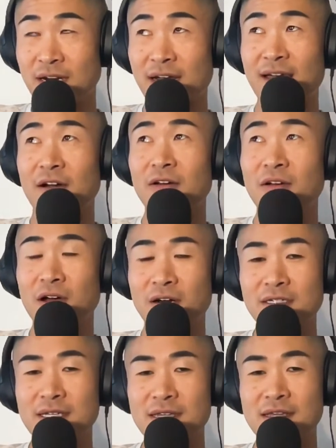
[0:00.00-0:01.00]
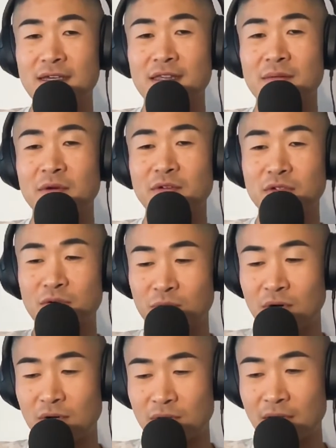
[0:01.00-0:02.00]
And I honestly think the most
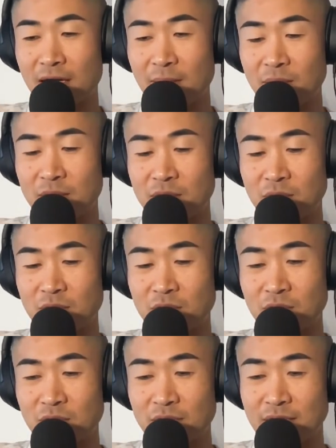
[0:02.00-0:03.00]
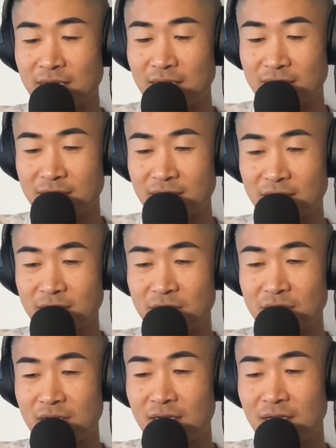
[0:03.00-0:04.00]
growth happens when you lean into
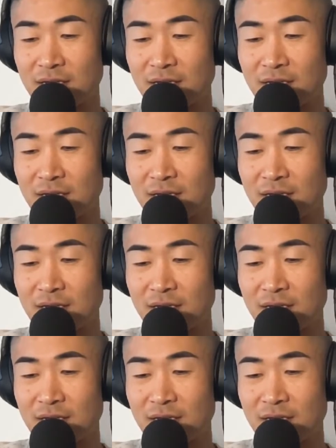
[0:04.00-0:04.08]
those